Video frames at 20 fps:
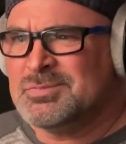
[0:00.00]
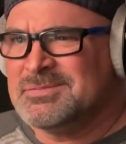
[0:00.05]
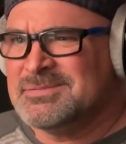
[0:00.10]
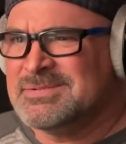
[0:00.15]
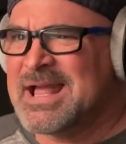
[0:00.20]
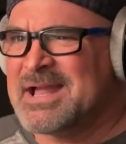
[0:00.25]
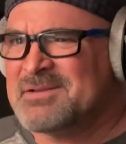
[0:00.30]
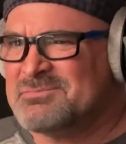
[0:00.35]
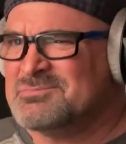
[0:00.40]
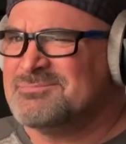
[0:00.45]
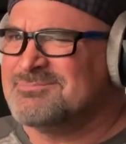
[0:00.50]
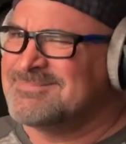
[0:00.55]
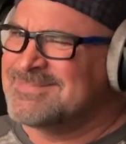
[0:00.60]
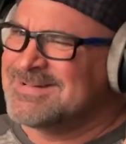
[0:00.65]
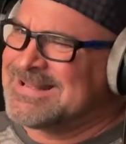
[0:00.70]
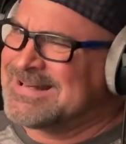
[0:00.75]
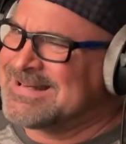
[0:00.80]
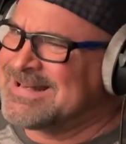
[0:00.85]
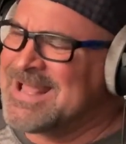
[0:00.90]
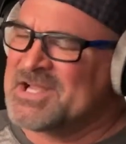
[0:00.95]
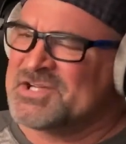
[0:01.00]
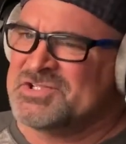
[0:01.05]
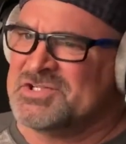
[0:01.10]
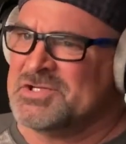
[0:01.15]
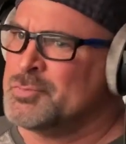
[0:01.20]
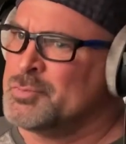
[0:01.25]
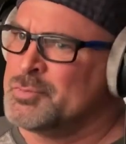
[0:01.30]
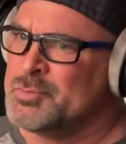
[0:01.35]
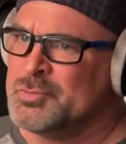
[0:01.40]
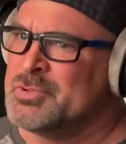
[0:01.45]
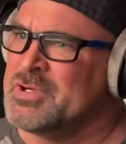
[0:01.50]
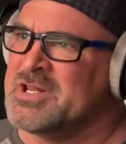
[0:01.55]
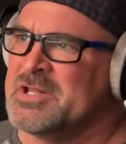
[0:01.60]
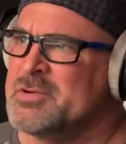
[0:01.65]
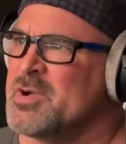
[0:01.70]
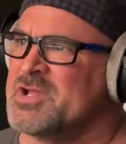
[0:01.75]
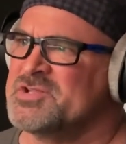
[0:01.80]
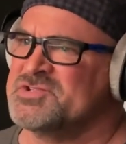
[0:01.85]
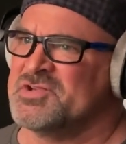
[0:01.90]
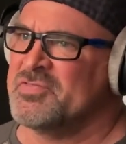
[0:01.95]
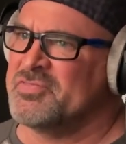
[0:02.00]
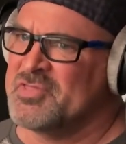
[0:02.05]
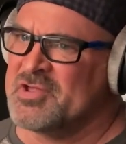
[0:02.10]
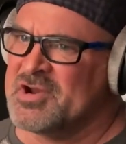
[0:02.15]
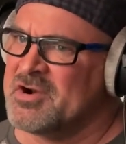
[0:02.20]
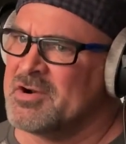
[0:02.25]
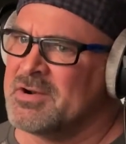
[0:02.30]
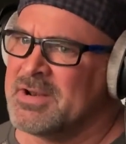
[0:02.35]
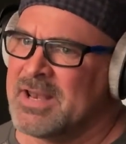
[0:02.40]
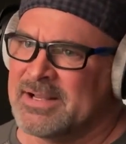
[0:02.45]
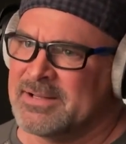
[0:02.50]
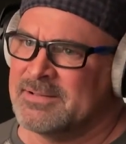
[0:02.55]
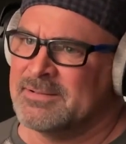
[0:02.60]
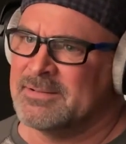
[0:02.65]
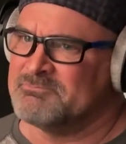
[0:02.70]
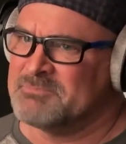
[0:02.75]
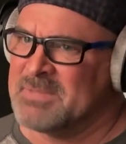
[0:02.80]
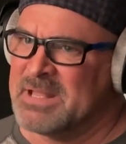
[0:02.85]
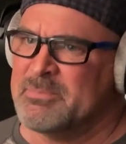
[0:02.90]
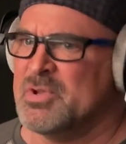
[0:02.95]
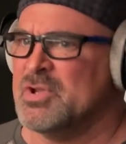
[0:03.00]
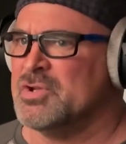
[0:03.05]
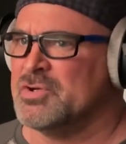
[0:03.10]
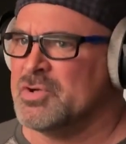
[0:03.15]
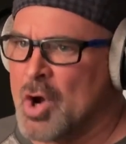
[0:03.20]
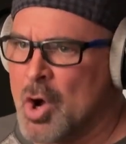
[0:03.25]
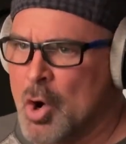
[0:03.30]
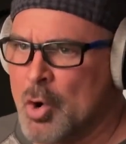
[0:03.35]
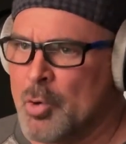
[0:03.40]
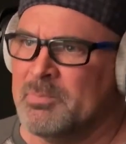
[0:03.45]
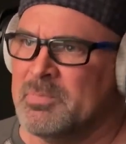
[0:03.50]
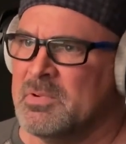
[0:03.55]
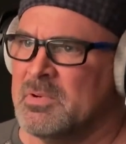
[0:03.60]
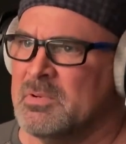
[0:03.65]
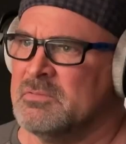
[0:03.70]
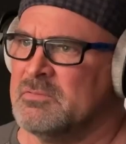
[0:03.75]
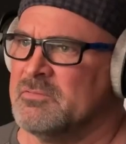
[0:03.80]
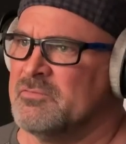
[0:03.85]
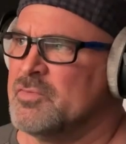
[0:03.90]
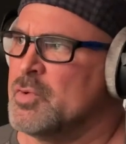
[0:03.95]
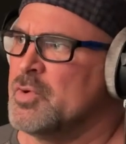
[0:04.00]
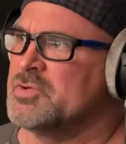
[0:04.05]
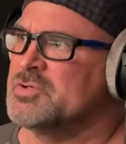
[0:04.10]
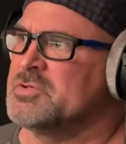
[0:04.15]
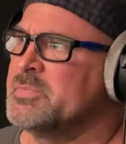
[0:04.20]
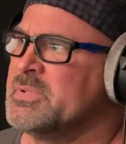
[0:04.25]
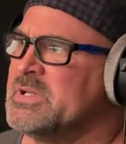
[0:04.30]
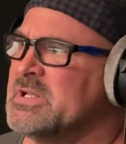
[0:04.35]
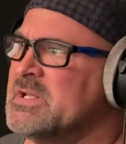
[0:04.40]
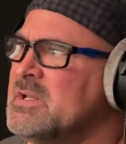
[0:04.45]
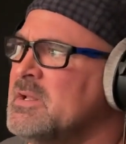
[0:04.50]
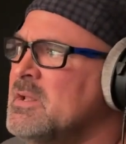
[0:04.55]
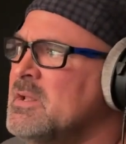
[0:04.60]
that connection really wasn't there like maybe you'd hoped for it to be.